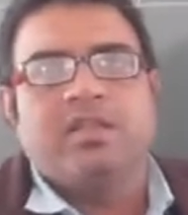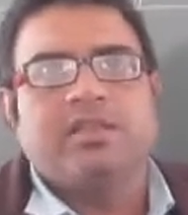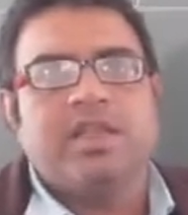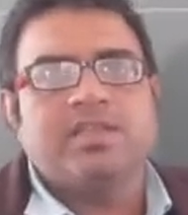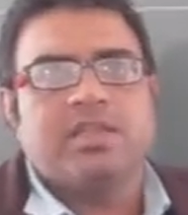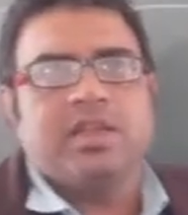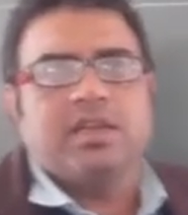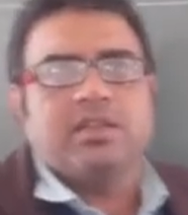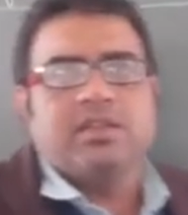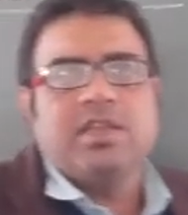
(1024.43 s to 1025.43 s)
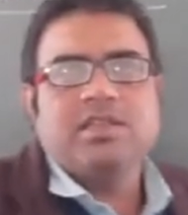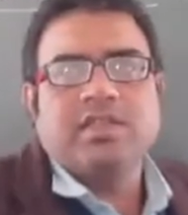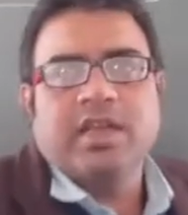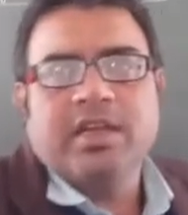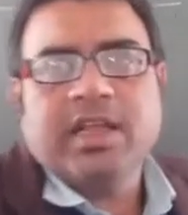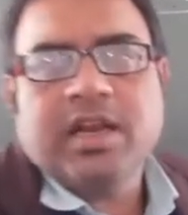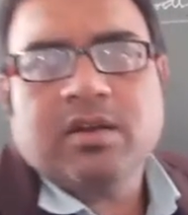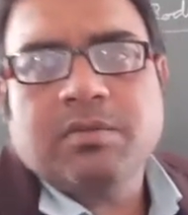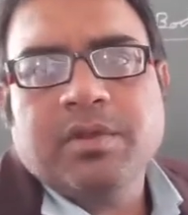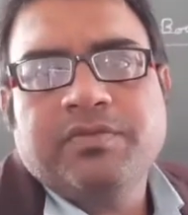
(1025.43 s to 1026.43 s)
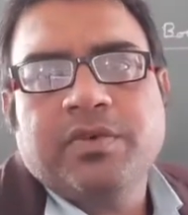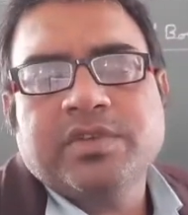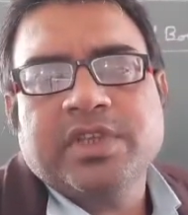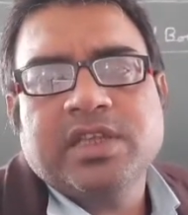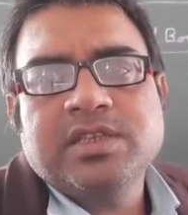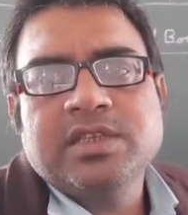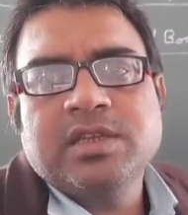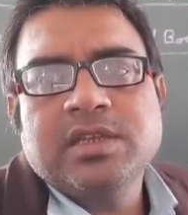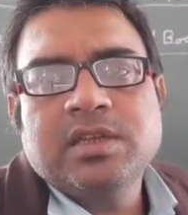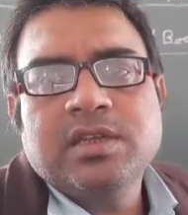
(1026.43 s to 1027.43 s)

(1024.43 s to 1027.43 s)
this interatomic forces,